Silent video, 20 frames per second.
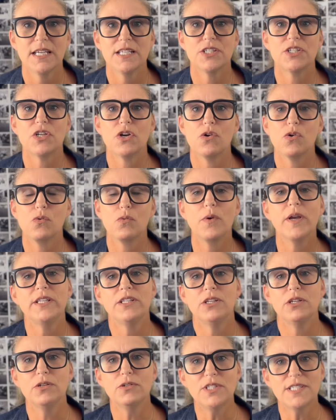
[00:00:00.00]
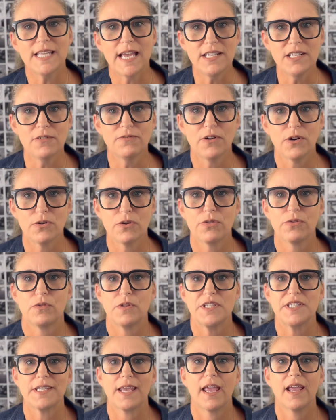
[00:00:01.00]
So when you send a photo
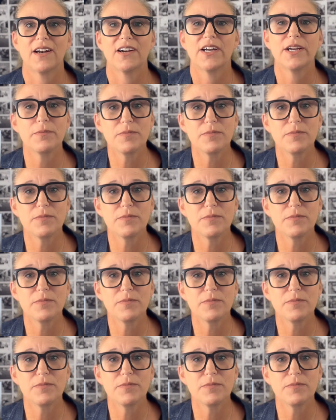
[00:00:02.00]
through the scanner,